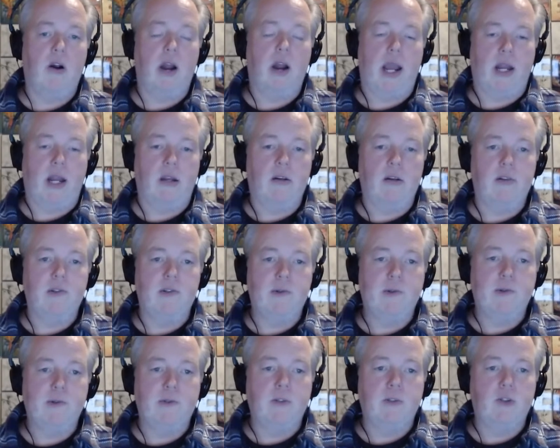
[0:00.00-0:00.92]
All right.
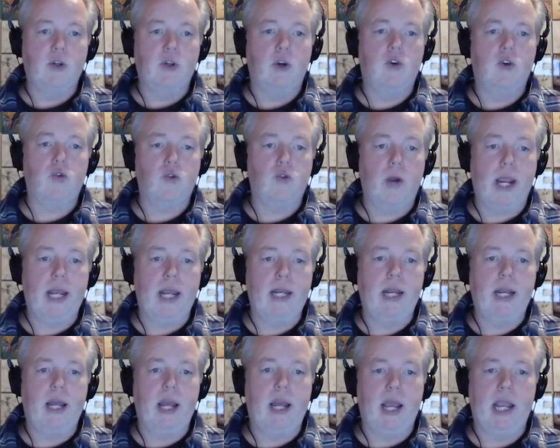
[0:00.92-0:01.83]

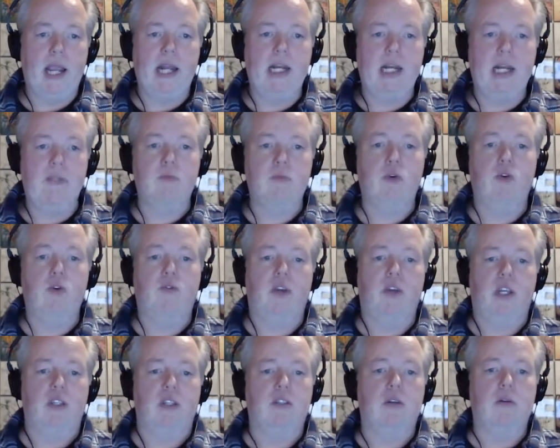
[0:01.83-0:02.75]
Great 80s
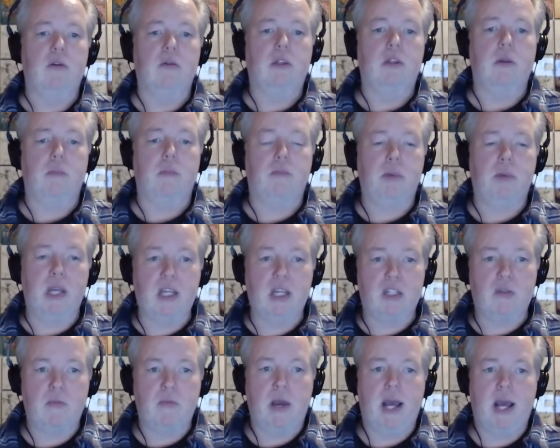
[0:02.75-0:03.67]
movies. The
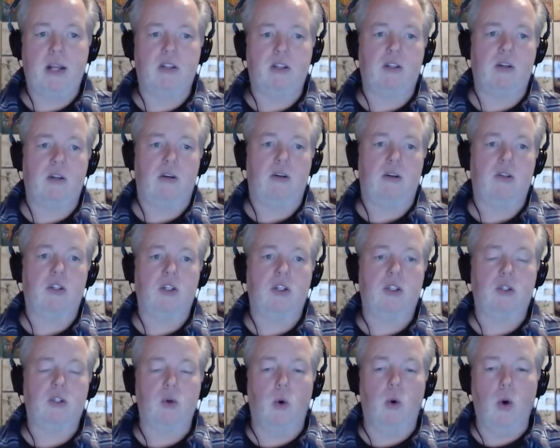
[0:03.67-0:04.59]
Beastmaster,
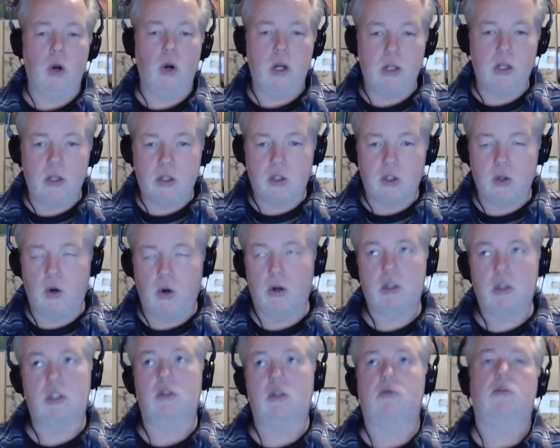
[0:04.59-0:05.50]
Sword and the
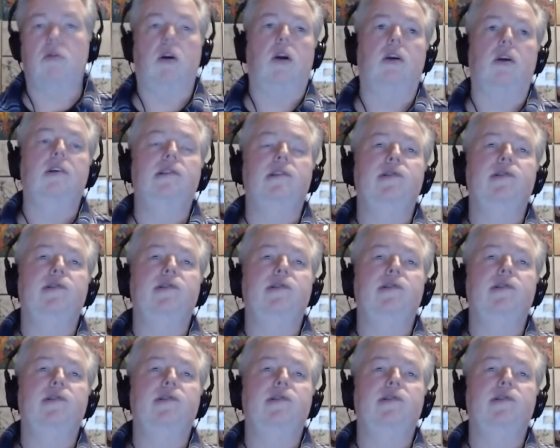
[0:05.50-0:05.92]
Sorcerer.